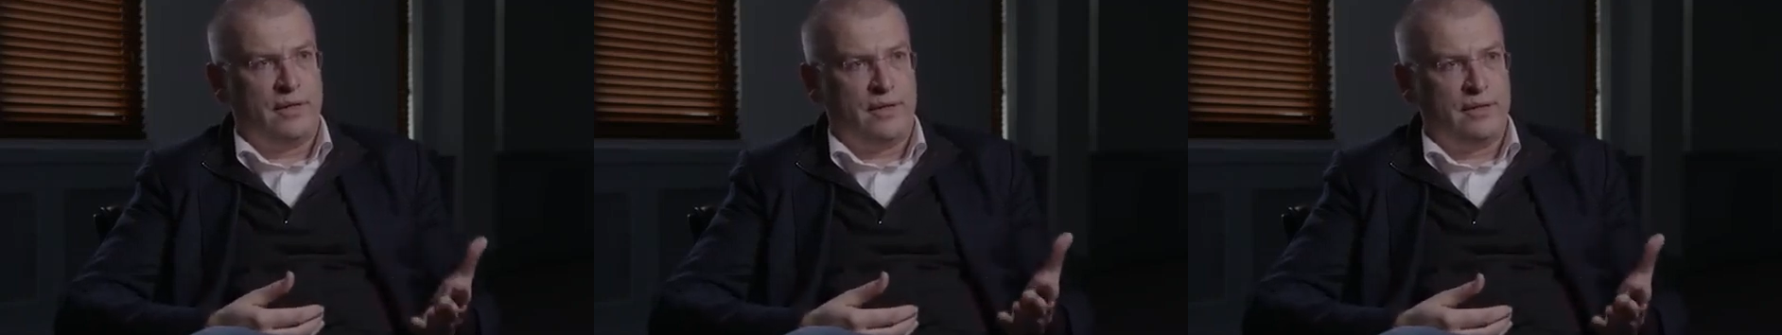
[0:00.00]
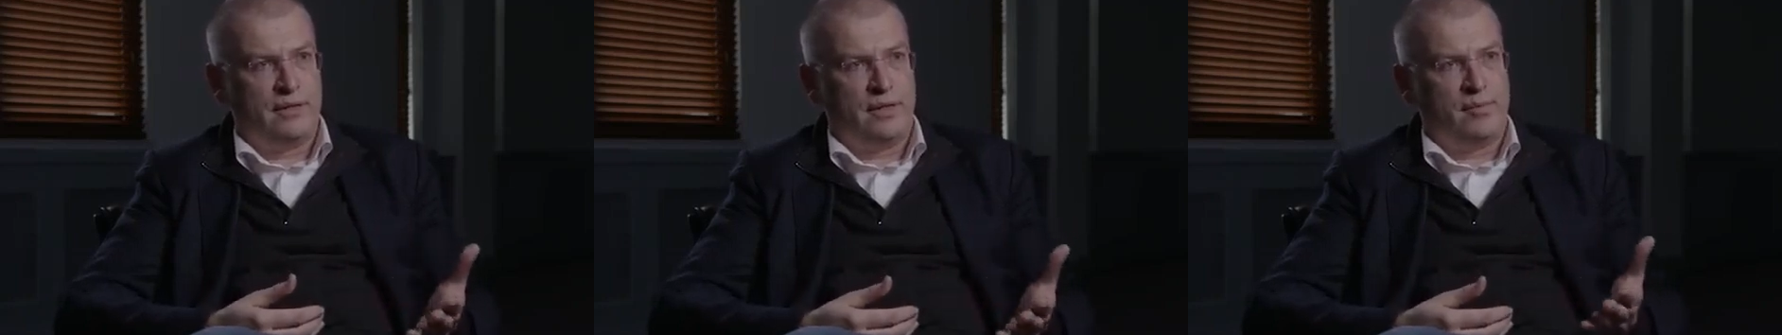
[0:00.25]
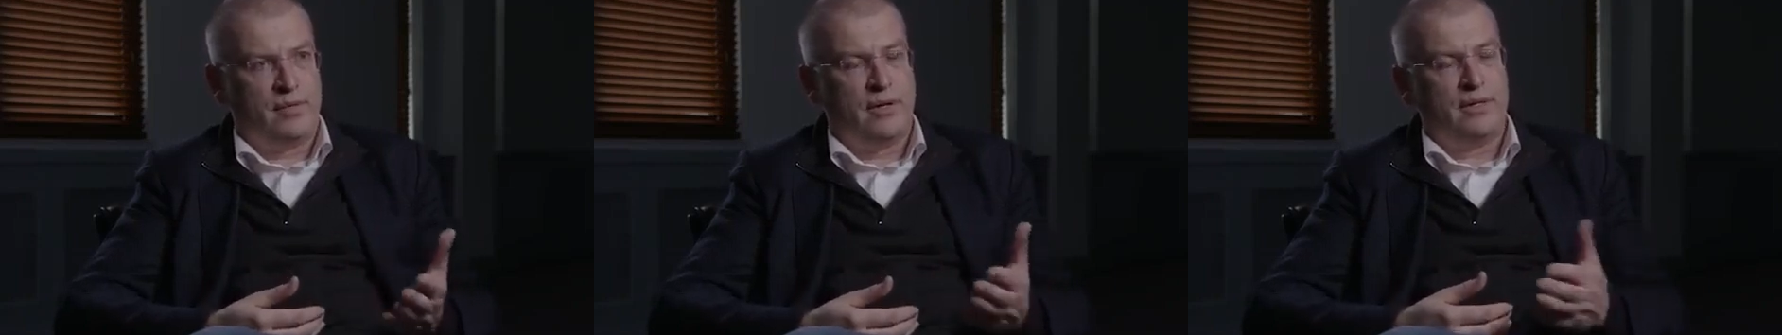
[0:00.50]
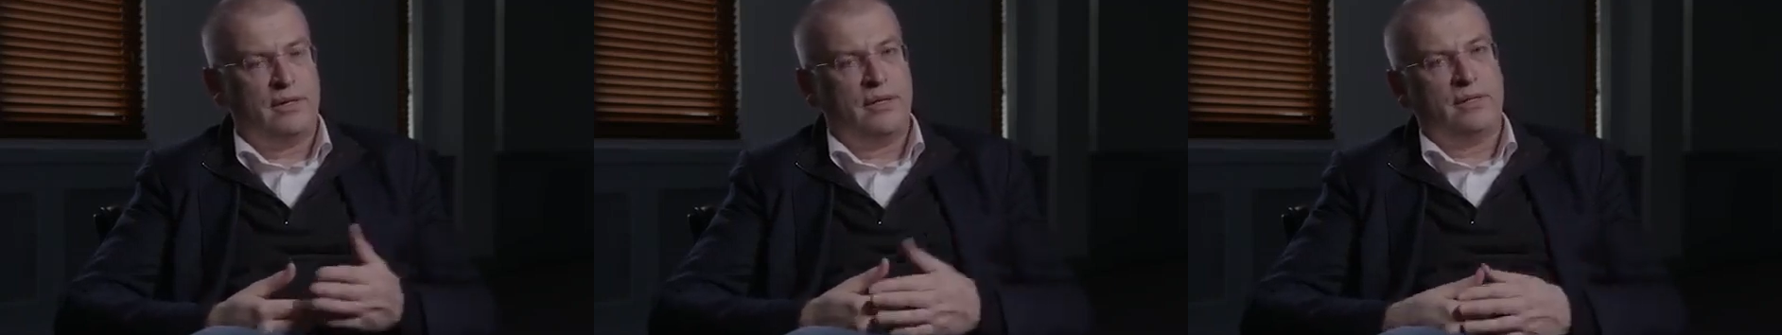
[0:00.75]
the landscape
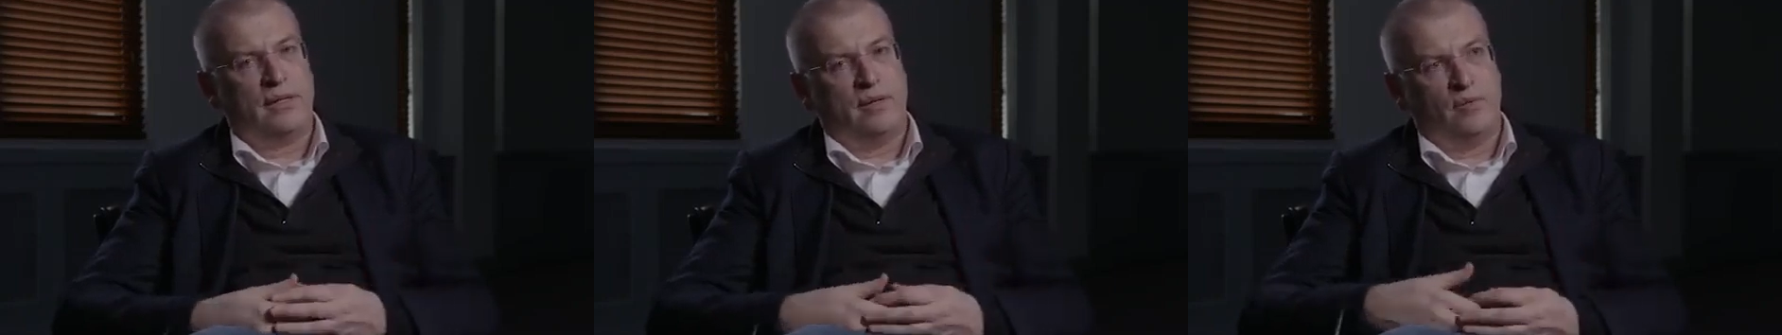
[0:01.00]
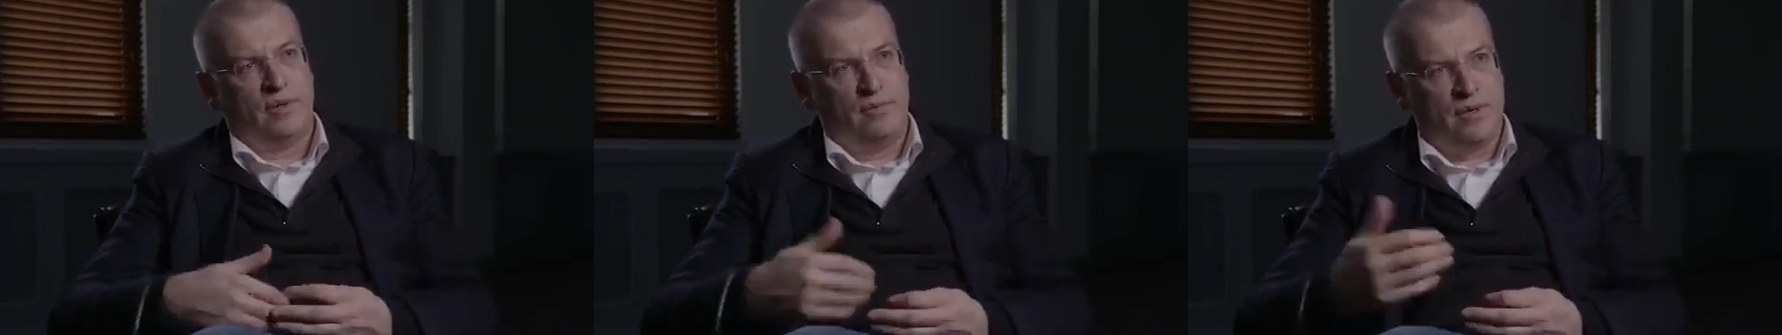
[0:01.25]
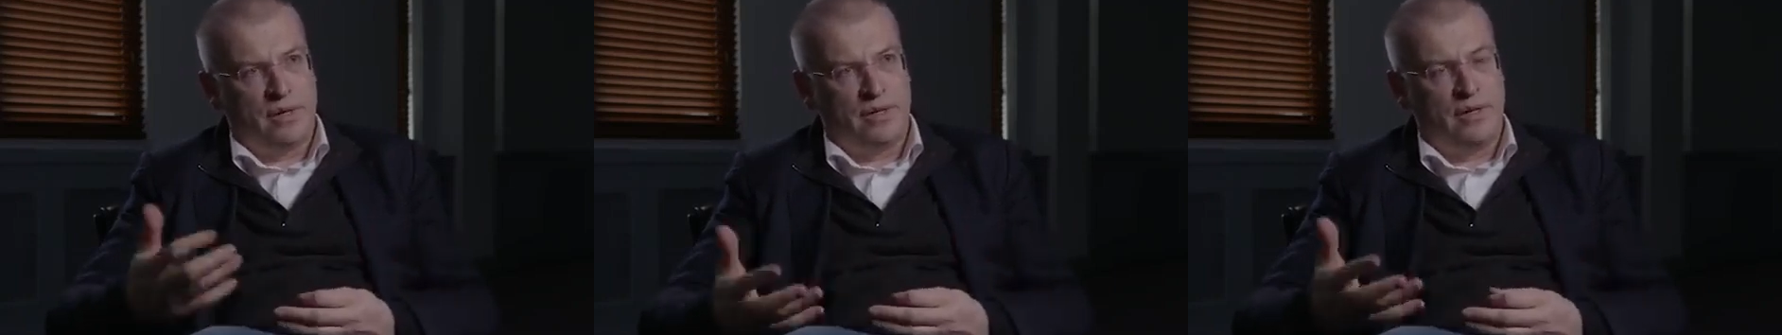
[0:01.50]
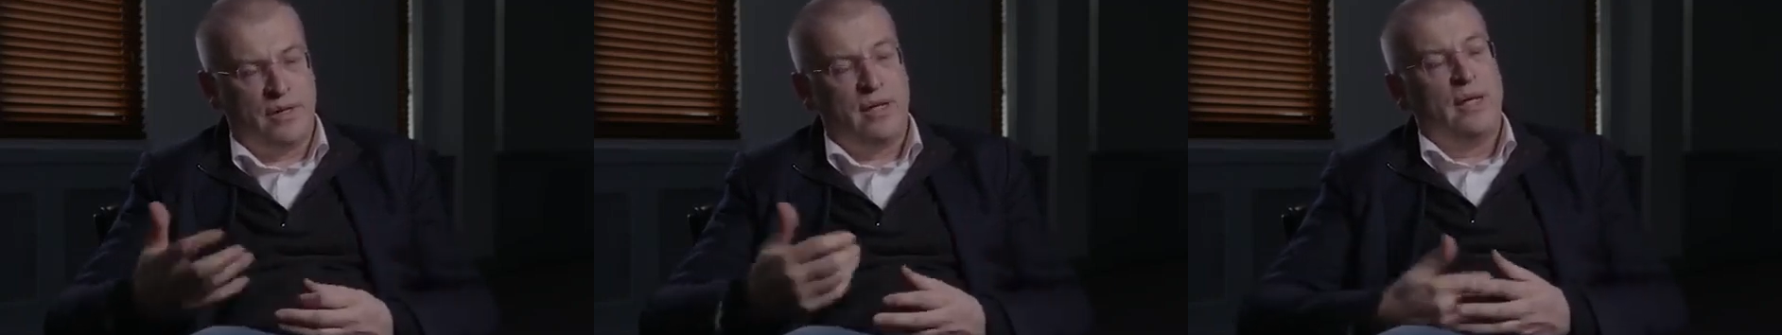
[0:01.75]
architect and with
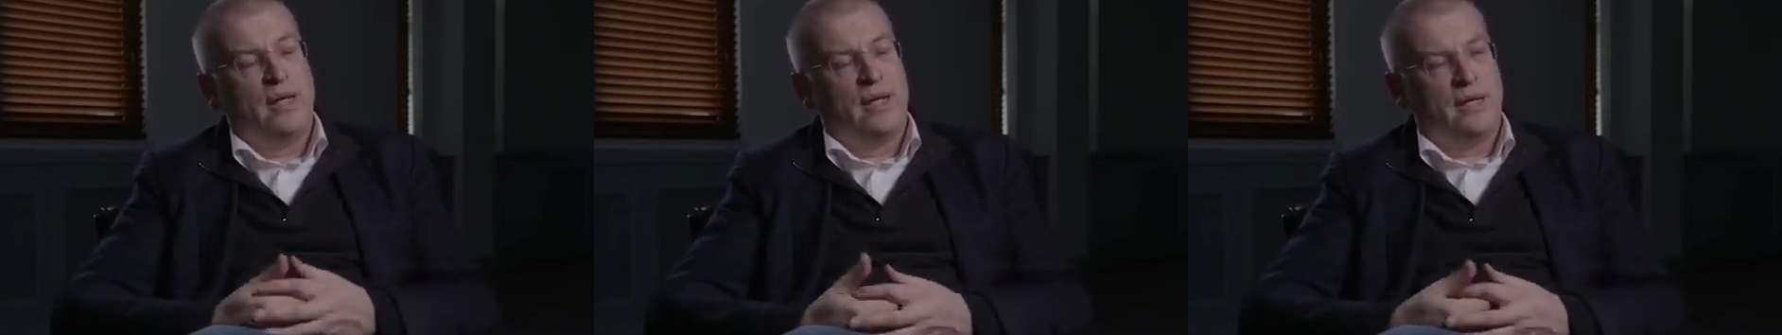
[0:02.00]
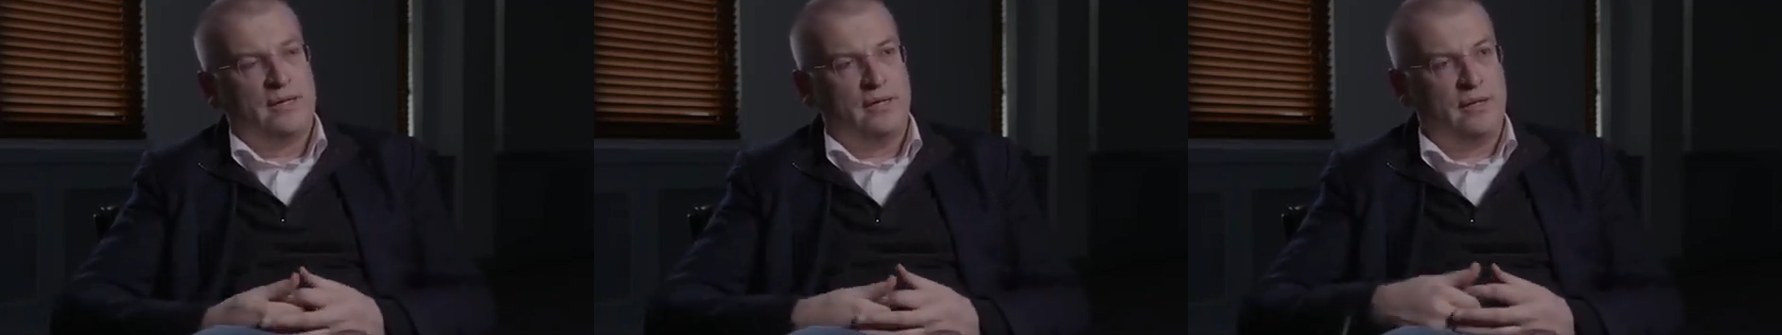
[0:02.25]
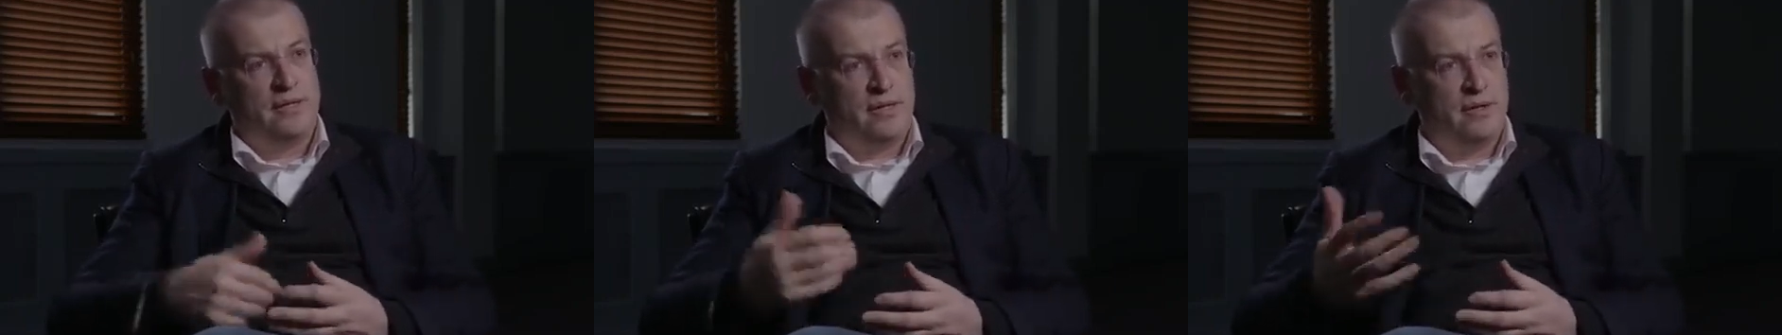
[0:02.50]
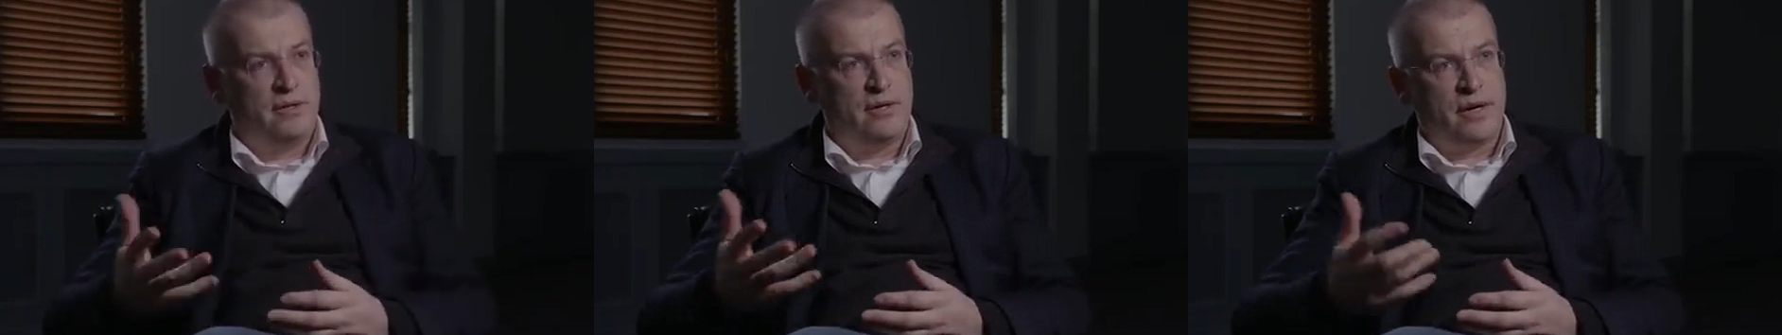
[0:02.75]
Martin as the
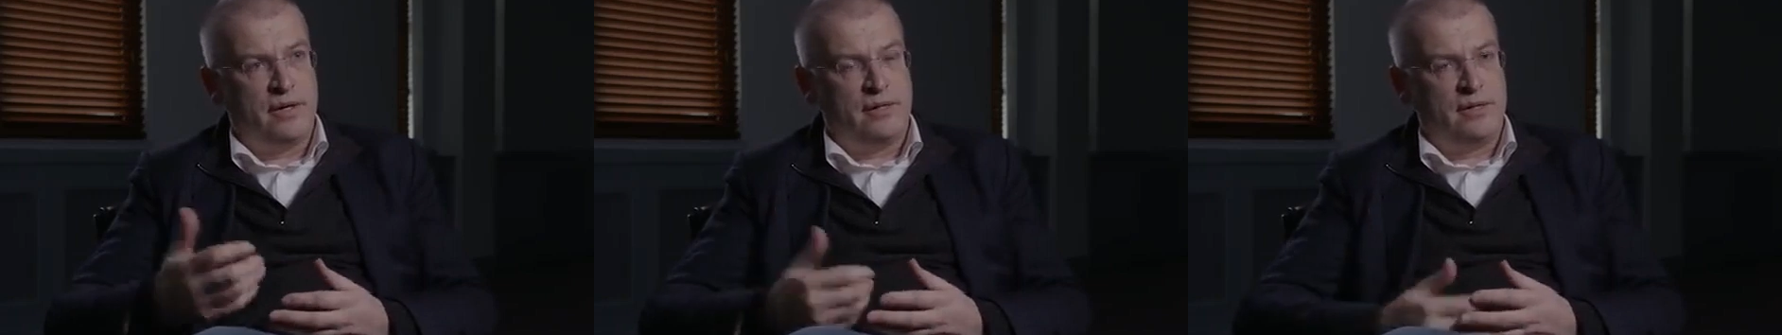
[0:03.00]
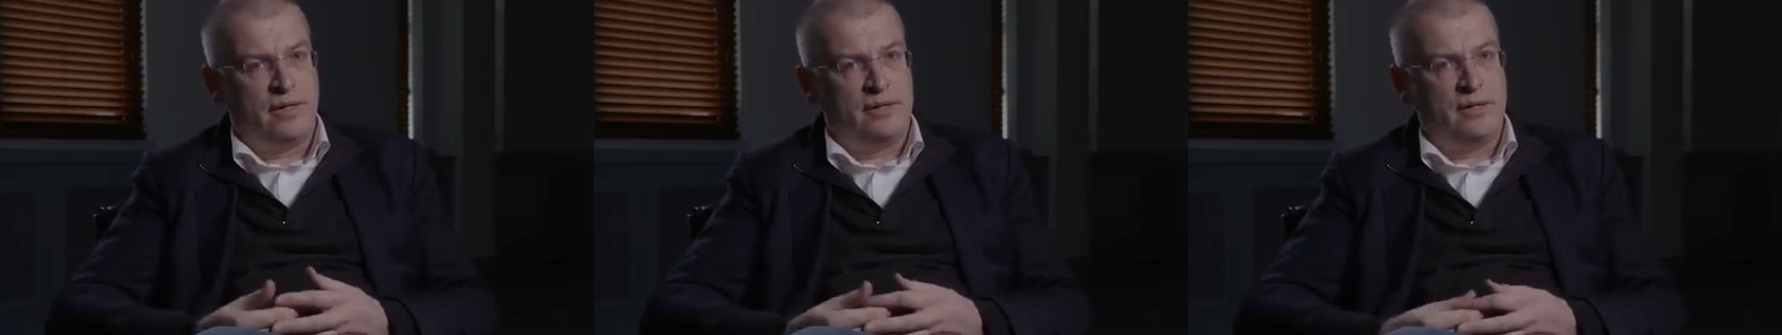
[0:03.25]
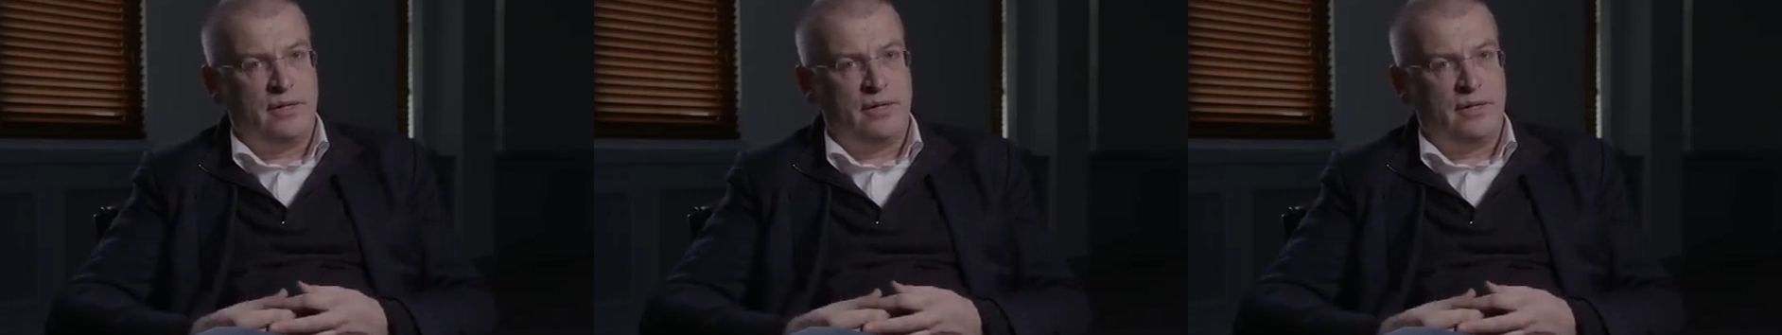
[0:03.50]
interior architect,